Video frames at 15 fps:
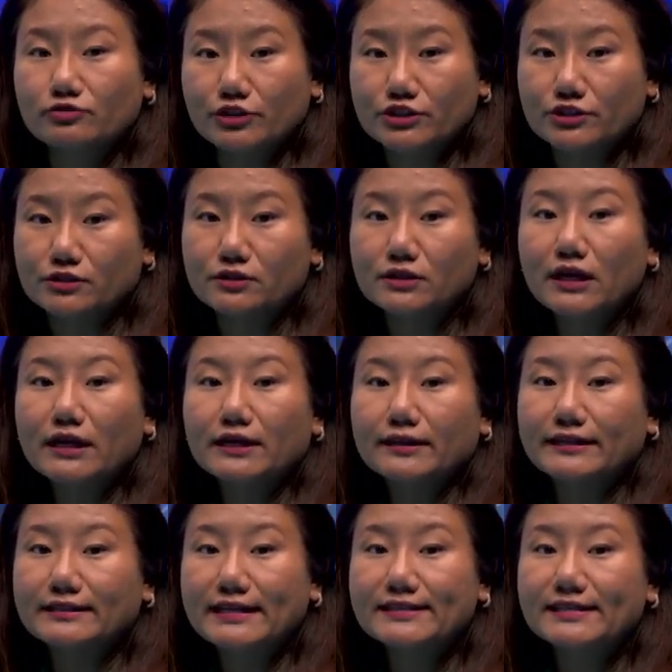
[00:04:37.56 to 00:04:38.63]
region
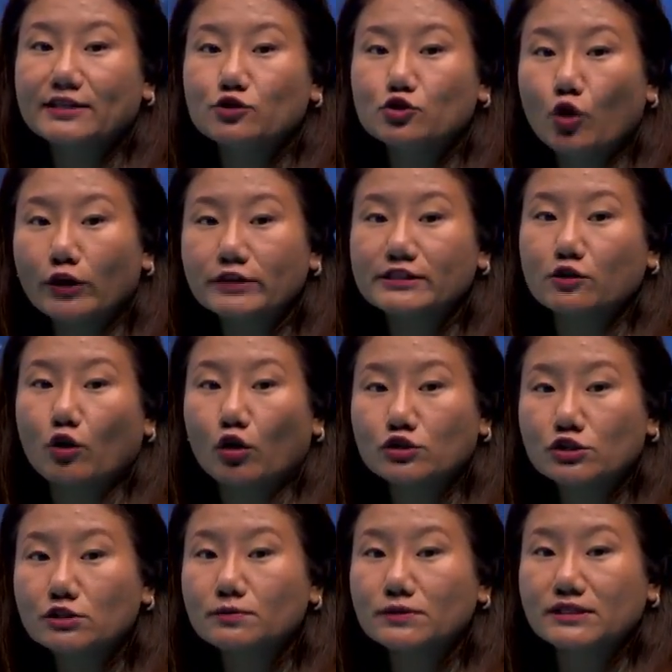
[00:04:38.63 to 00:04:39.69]
that has enjoyed an
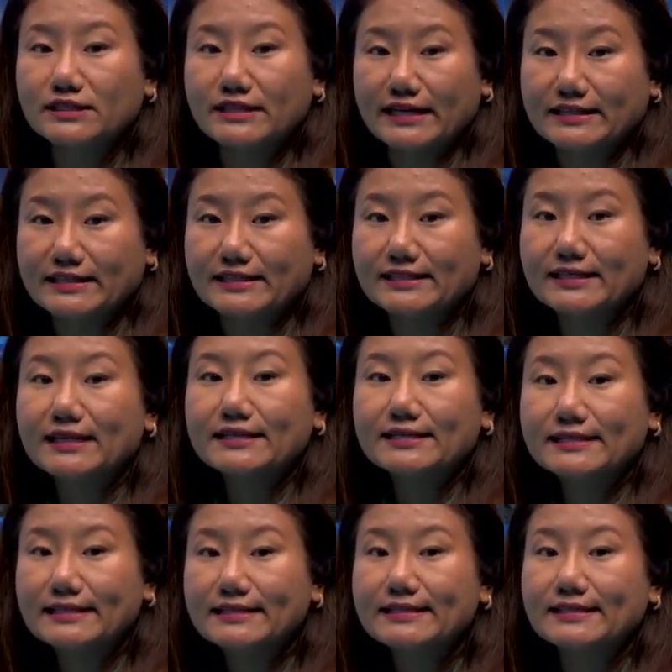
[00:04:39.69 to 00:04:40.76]
autonomous status
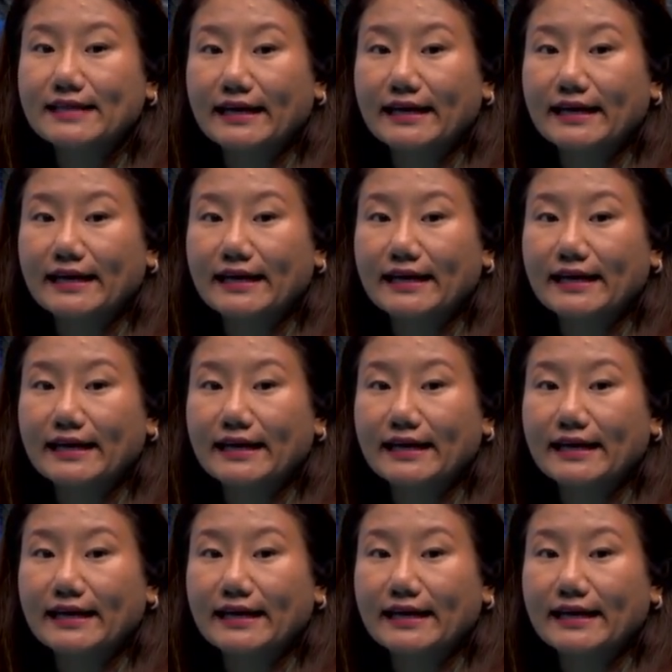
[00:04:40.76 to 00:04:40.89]
since